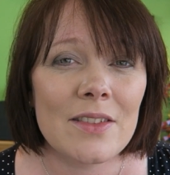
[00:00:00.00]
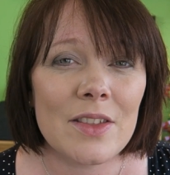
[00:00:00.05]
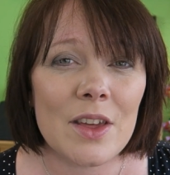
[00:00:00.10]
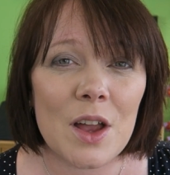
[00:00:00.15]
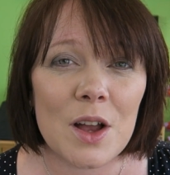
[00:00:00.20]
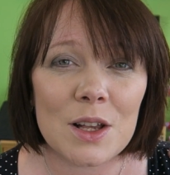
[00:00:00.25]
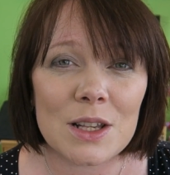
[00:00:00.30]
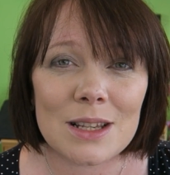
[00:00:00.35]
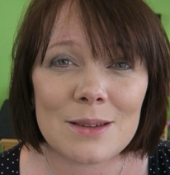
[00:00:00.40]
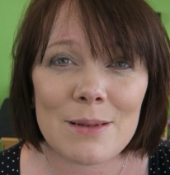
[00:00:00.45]

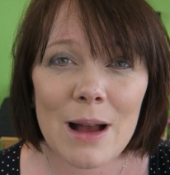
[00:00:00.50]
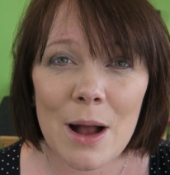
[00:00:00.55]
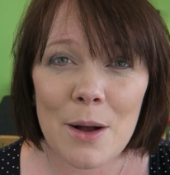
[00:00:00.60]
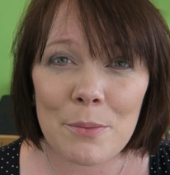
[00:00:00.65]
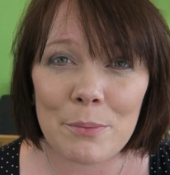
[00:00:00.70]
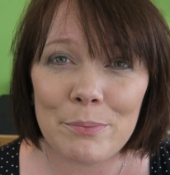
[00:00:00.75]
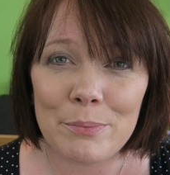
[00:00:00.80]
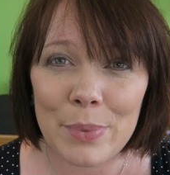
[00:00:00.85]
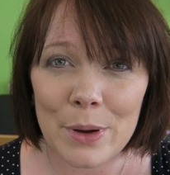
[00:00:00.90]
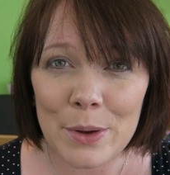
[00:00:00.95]
They asked
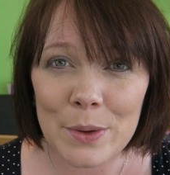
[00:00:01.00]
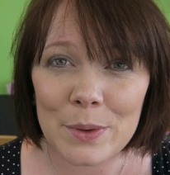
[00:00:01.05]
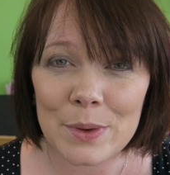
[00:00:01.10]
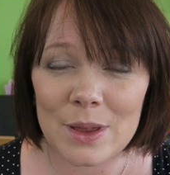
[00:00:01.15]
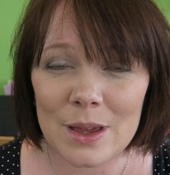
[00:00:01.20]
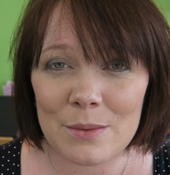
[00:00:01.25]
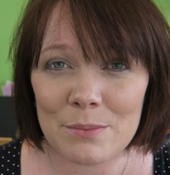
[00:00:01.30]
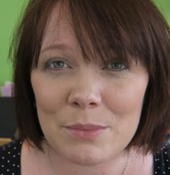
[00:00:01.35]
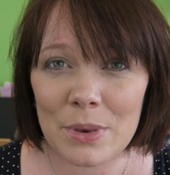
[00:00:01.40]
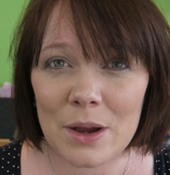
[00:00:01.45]
about
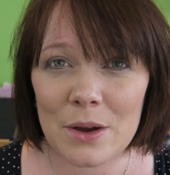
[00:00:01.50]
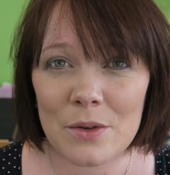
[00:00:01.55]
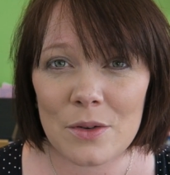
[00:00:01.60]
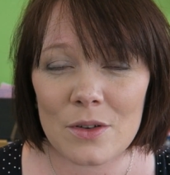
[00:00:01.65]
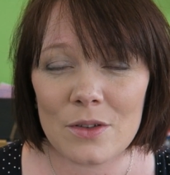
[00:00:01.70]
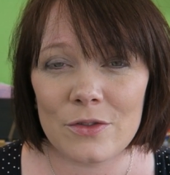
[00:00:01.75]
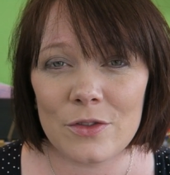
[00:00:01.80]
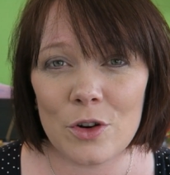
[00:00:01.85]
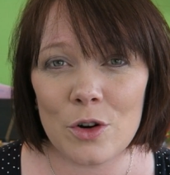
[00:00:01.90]
both empirical